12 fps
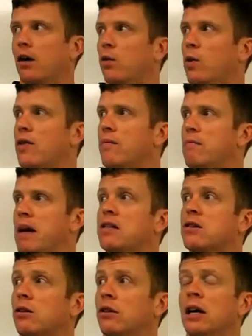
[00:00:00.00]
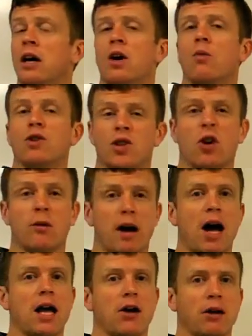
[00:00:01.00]
with a metal, we're talking about
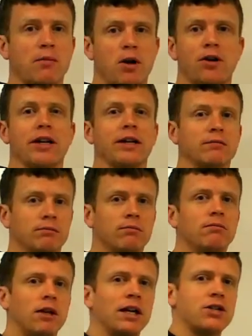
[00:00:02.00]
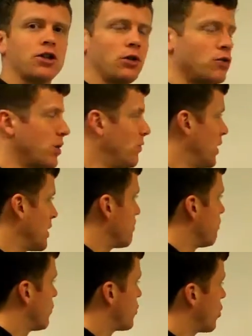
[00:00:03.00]
ionic bonding exclusively.
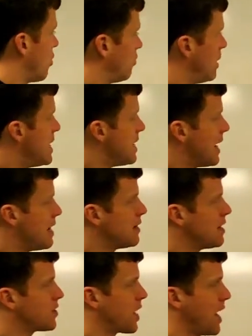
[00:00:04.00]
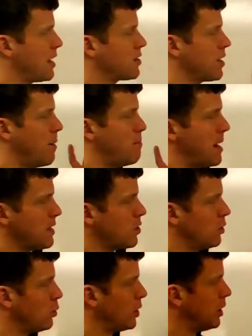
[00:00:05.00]
So in this case, a
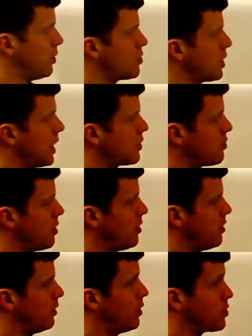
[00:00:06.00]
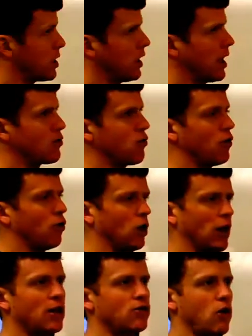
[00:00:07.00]
metal would lose an electron or
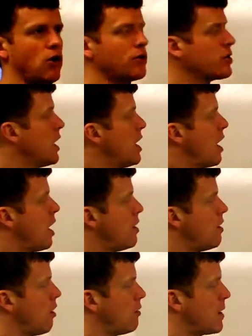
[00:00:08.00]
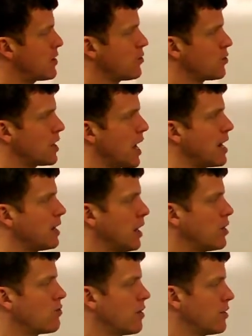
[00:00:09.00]
electrons, and non-metals gain
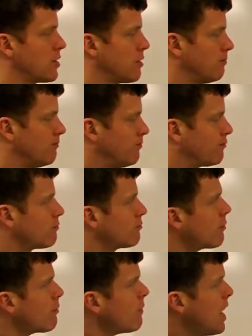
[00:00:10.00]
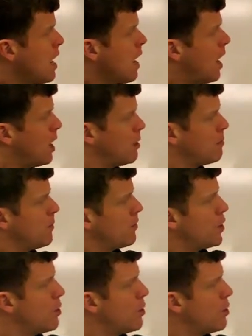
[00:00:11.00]
electrons. The